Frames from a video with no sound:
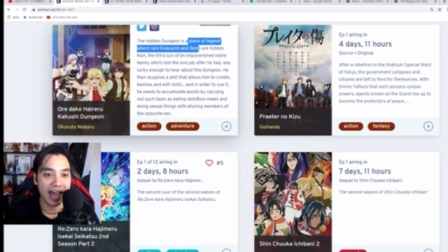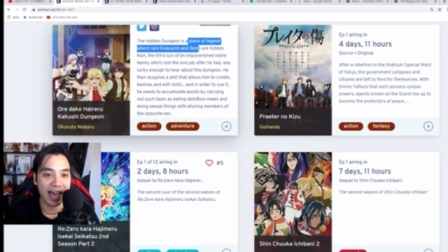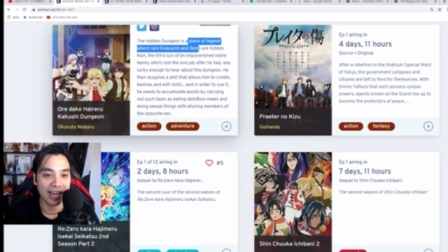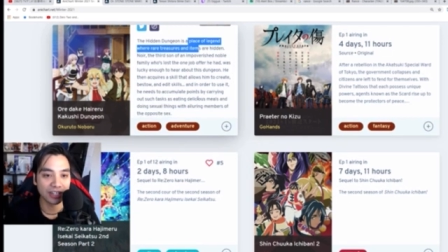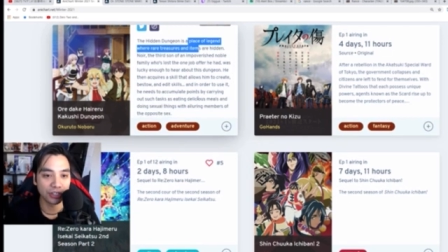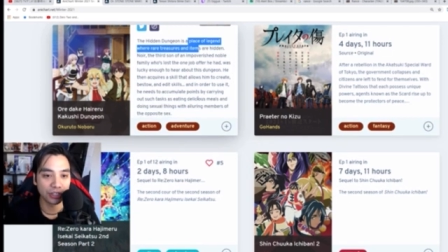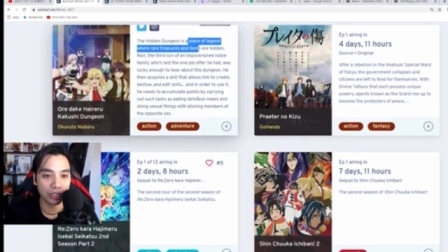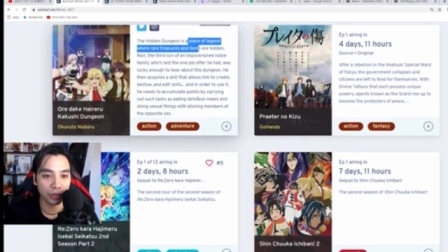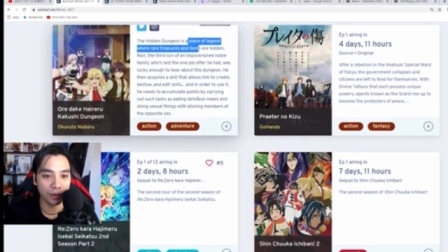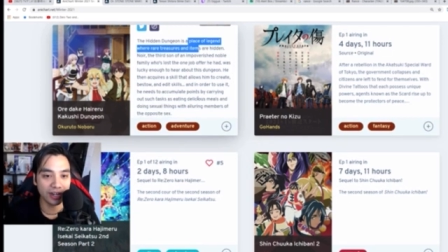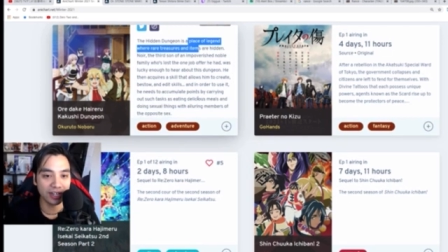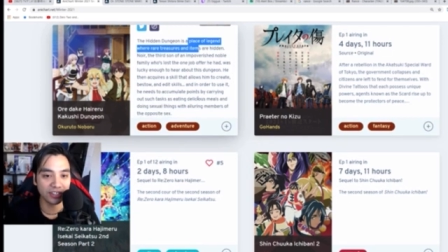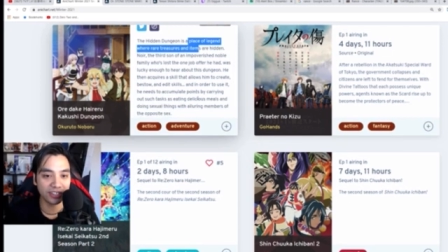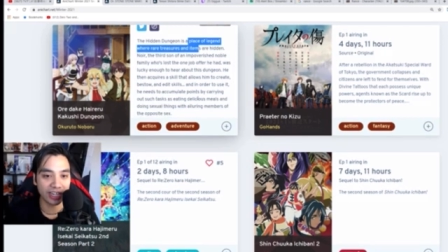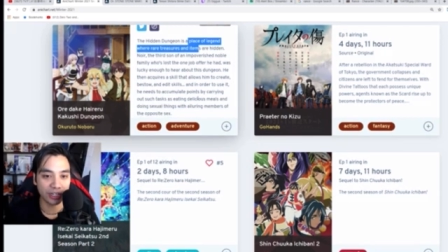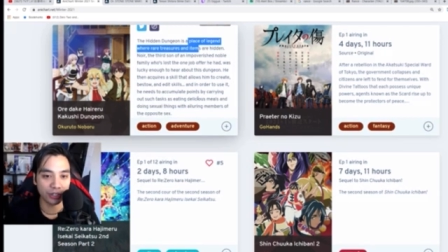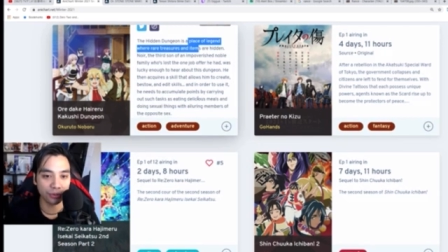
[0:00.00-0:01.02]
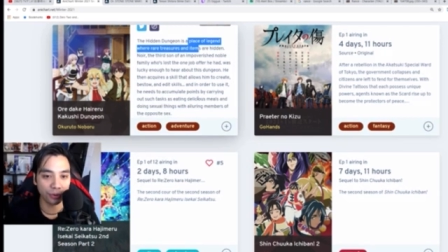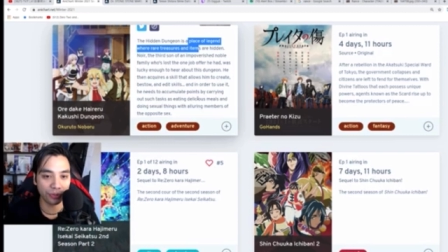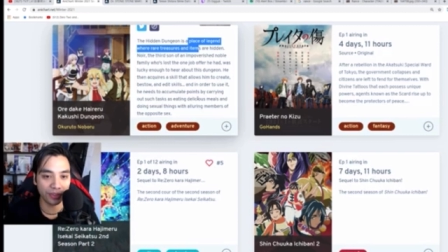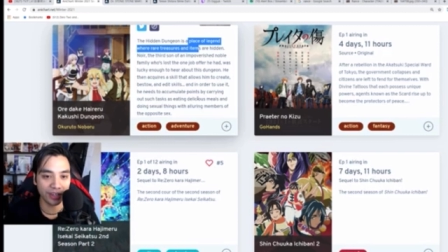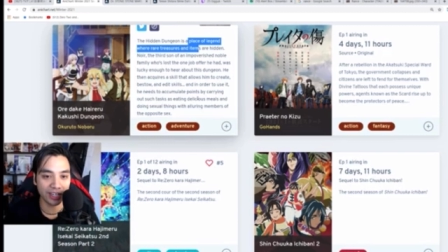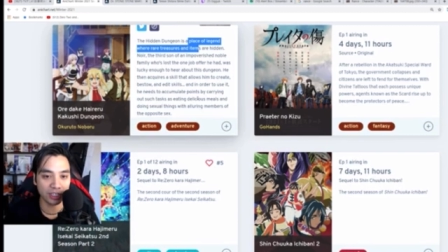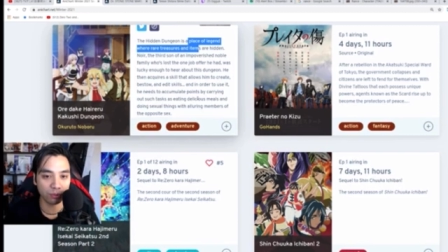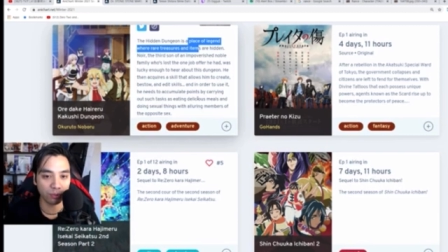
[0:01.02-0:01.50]
and doing sexual
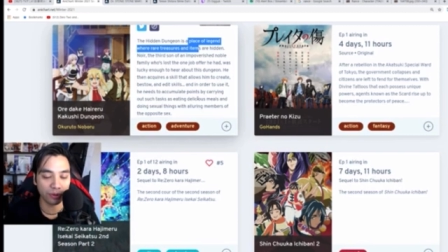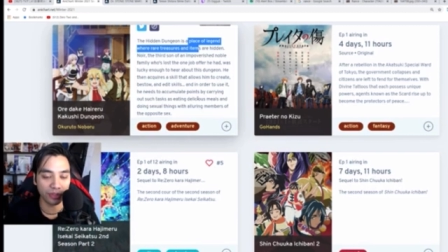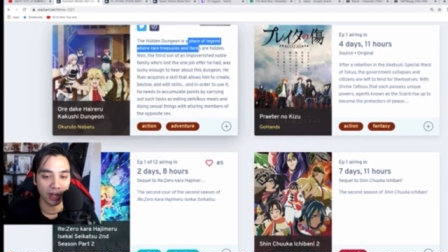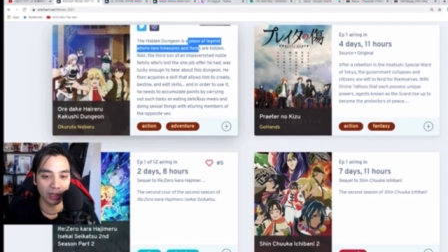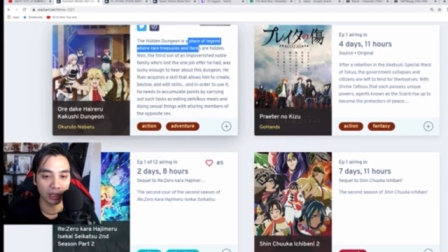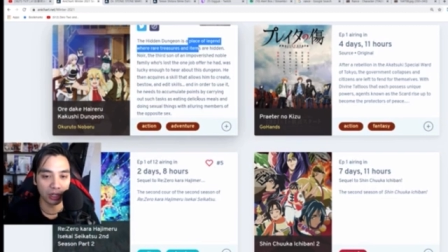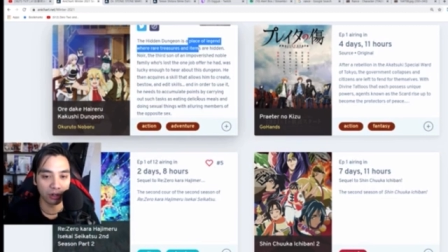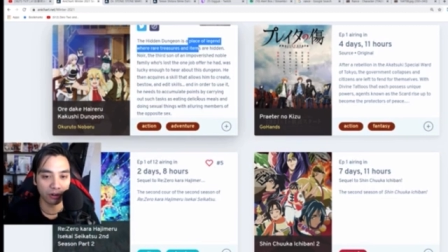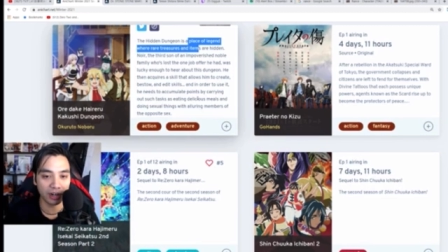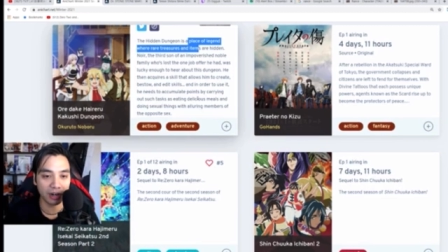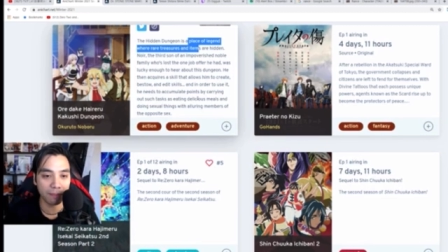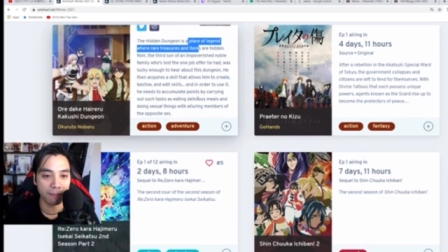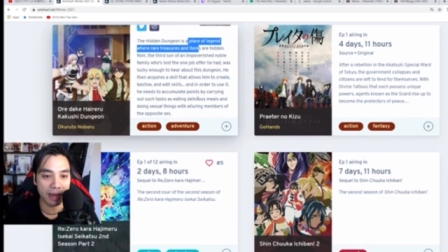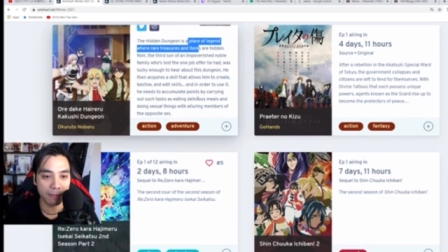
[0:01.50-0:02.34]
things with alluring